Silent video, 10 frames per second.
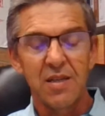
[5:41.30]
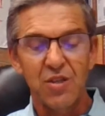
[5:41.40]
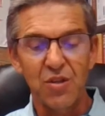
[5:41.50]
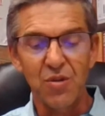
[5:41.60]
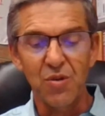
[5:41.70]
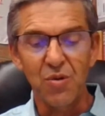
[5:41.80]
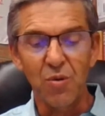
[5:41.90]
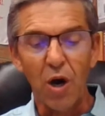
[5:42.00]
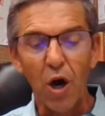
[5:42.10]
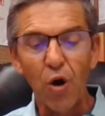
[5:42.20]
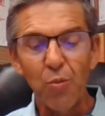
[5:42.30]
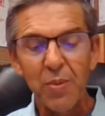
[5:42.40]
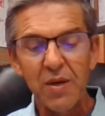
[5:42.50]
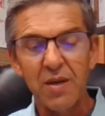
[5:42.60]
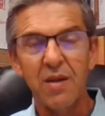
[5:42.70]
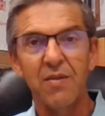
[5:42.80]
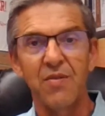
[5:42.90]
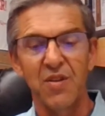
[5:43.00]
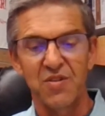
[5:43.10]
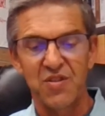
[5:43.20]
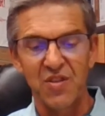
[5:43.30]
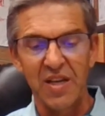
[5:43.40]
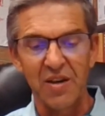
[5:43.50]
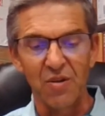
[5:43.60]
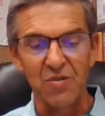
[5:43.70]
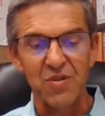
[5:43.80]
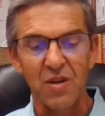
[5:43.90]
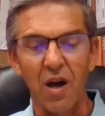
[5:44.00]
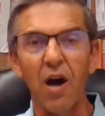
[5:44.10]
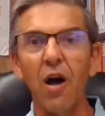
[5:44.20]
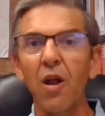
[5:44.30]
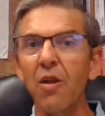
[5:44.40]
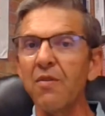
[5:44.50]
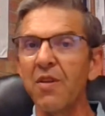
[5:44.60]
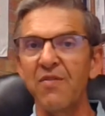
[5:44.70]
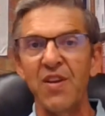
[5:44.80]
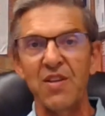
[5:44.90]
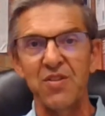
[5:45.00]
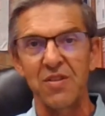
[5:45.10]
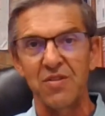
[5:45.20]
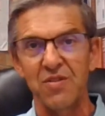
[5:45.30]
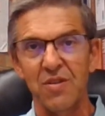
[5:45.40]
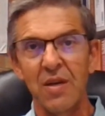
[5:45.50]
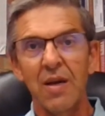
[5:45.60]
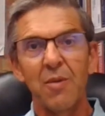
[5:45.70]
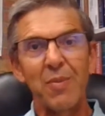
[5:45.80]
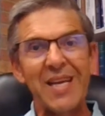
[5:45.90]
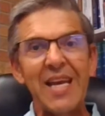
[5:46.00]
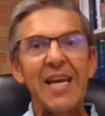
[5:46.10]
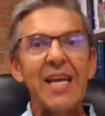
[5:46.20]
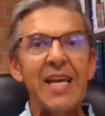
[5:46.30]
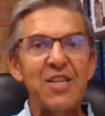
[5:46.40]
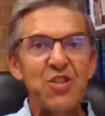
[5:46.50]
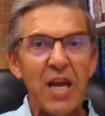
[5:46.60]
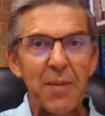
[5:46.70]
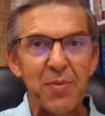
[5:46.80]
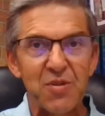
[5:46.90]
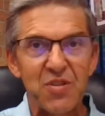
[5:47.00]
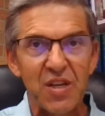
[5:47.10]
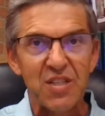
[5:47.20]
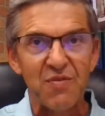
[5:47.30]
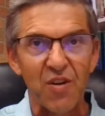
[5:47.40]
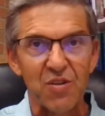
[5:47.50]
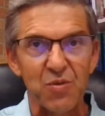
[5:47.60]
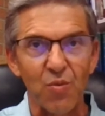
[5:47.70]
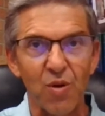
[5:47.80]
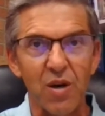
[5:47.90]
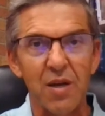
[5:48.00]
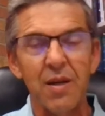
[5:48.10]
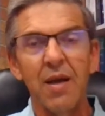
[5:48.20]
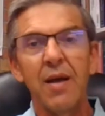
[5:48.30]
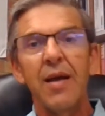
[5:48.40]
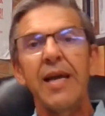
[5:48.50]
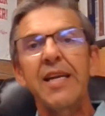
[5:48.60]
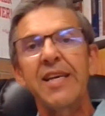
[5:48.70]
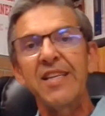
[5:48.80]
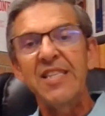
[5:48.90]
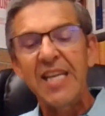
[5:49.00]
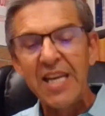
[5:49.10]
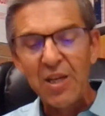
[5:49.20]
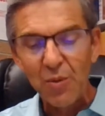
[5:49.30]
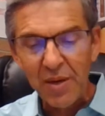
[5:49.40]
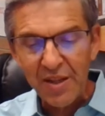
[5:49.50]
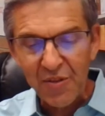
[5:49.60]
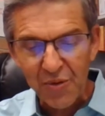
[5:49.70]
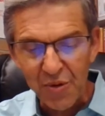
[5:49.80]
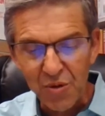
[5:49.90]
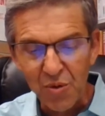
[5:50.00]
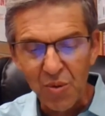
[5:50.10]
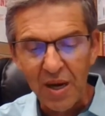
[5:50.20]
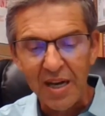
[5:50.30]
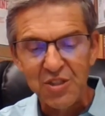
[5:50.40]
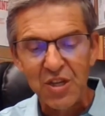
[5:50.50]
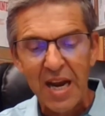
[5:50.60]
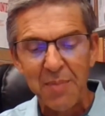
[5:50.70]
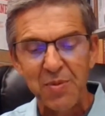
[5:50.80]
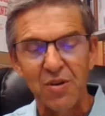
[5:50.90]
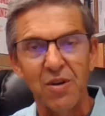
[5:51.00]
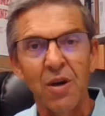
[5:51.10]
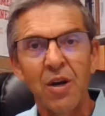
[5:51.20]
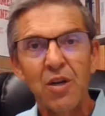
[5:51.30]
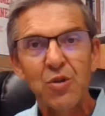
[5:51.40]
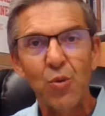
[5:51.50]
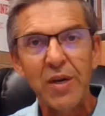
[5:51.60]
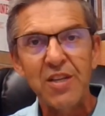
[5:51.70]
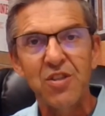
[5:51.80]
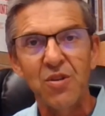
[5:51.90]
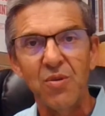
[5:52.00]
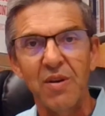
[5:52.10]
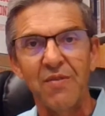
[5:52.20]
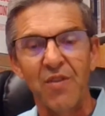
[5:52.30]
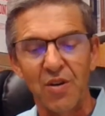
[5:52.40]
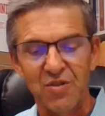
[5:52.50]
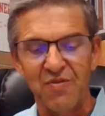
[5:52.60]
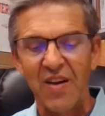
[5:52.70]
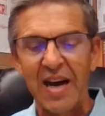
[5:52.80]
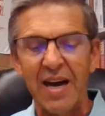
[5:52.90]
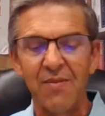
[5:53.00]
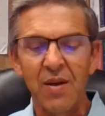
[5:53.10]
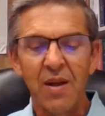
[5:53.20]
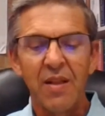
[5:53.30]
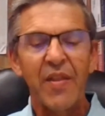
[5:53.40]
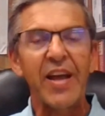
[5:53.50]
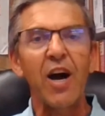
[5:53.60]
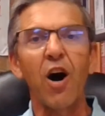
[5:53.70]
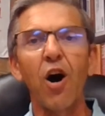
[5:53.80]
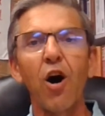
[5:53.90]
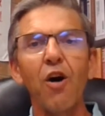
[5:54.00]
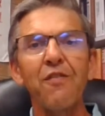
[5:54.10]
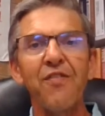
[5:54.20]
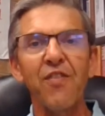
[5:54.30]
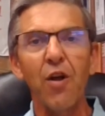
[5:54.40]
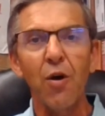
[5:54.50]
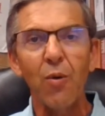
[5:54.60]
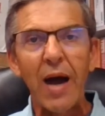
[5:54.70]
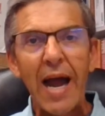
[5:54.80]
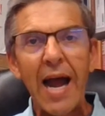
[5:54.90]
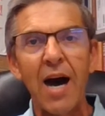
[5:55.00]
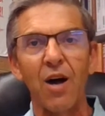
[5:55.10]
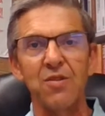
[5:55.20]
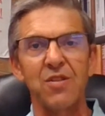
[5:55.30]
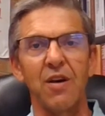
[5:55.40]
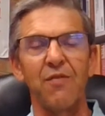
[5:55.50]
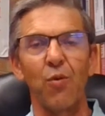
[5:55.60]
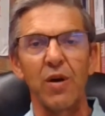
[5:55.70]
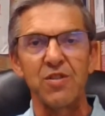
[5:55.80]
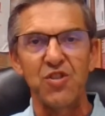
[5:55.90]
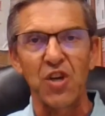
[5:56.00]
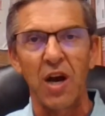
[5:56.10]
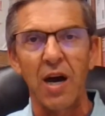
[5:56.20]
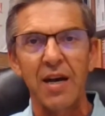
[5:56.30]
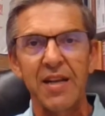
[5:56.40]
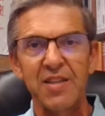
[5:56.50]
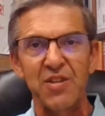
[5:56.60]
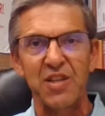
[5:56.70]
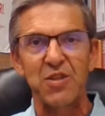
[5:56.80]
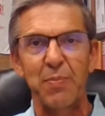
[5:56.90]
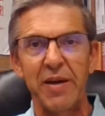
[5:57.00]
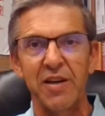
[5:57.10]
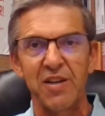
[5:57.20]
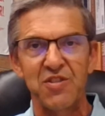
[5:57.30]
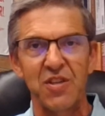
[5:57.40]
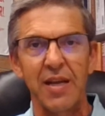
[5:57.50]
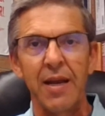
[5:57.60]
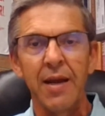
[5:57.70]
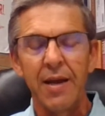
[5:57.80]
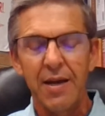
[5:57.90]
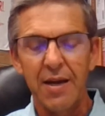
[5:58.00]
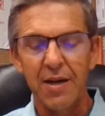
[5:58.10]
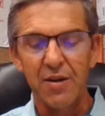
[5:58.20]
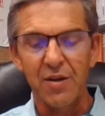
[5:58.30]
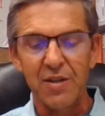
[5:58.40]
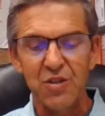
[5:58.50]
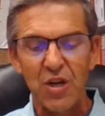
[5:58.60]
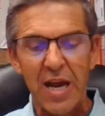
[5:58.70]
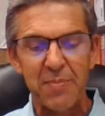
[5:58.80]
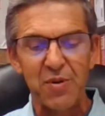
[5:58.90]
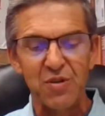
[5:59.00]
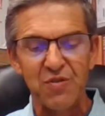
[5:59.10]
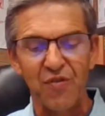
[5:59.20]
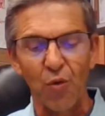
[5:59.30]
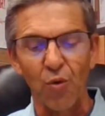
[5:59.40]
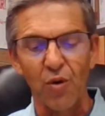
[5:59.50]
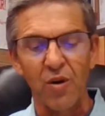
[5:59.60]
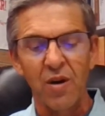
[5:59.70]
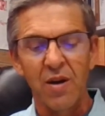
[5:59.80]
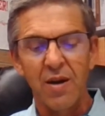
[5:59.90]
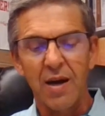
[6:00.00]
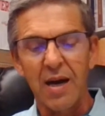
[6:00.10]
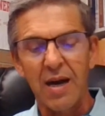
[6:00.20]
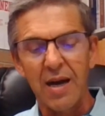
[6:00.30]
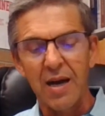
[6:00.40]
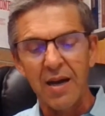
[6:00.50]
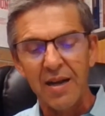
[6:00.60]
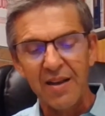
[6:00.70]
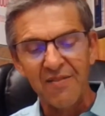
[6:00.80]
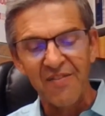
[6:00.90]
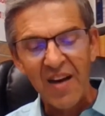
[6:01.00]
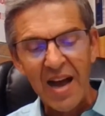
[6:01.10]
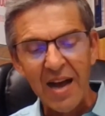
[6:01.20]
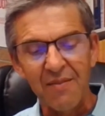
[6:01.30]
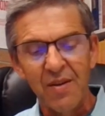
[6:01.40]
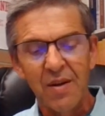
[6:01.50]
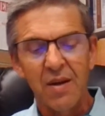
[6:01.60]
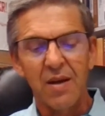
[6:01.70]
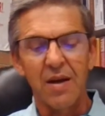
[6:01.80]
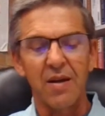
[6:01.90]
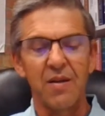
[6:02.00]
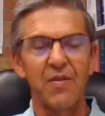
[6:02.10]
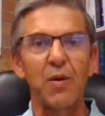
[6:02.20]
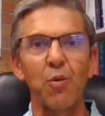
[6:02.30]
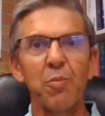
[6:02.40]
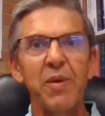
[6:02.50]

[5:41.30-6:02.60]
to open the seals, all of the visions, beginning in chapter 6, verse 1, and continuing through chapter 22 and verse 5, they all flow out of what John is experiencing here in chapters 4 and 5. There will